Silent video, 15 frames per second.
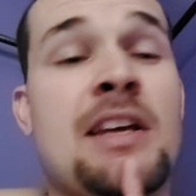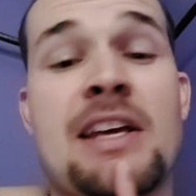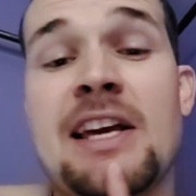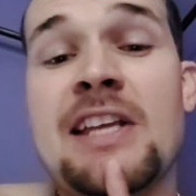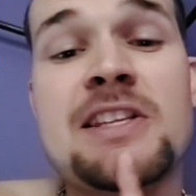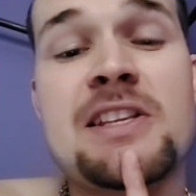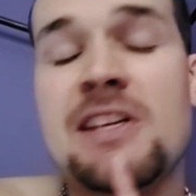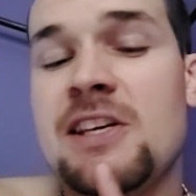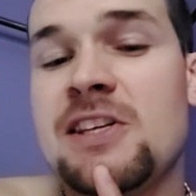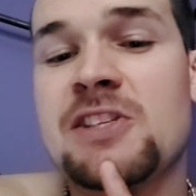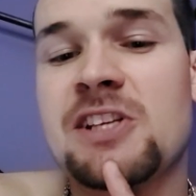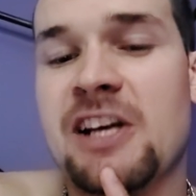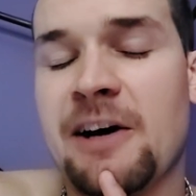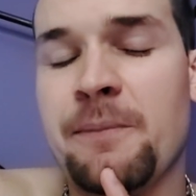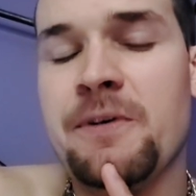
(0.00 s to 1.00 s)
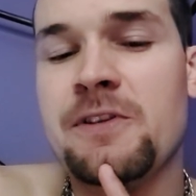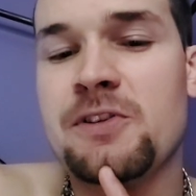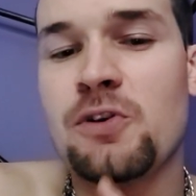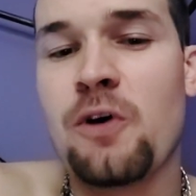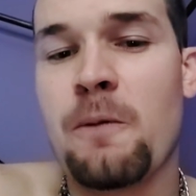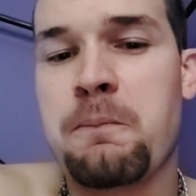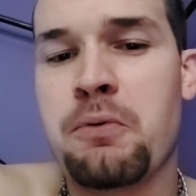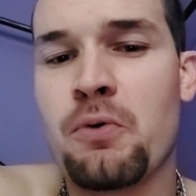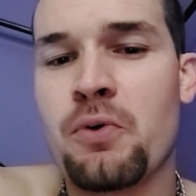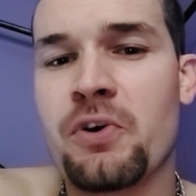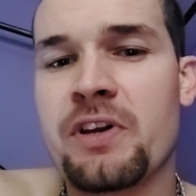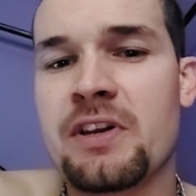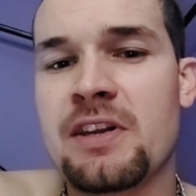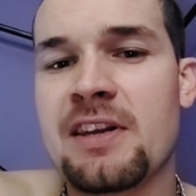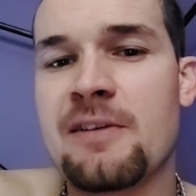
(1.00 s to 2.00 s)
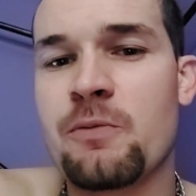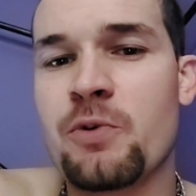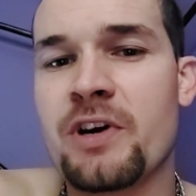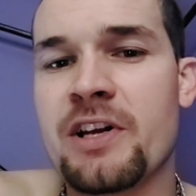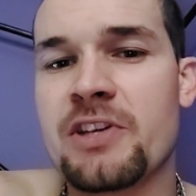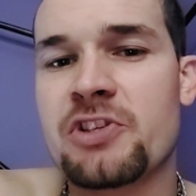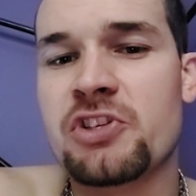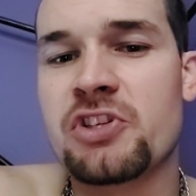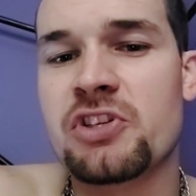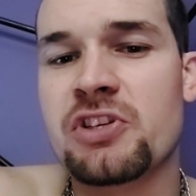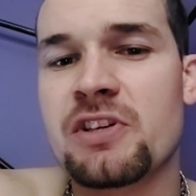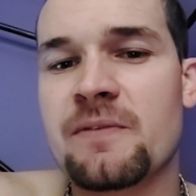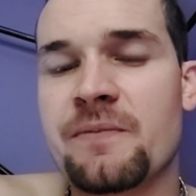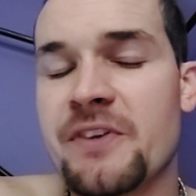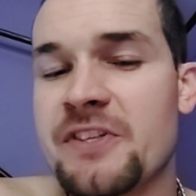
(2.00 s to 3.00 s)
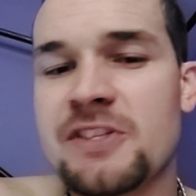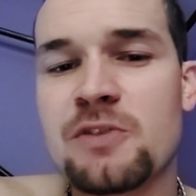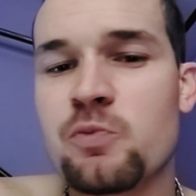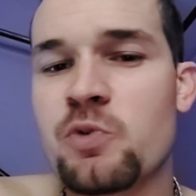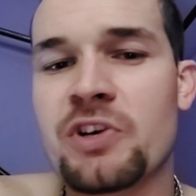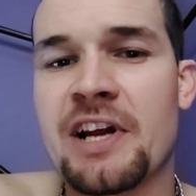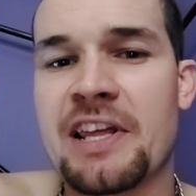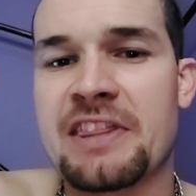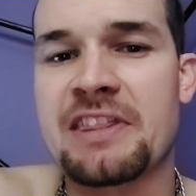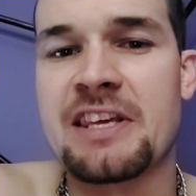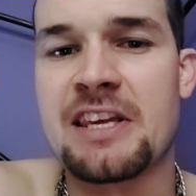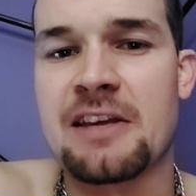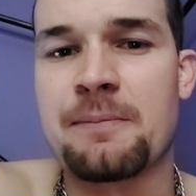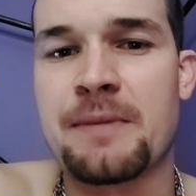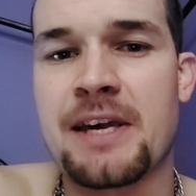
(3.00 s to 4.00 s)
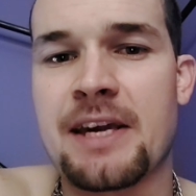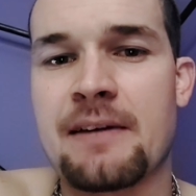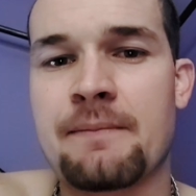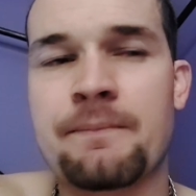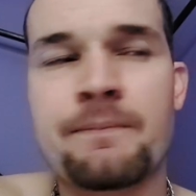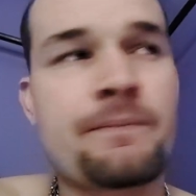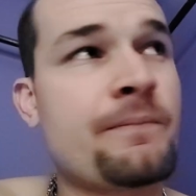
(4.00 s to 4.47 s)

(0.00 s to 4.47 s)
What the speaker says: It is coming to a point in which this is what I think, man.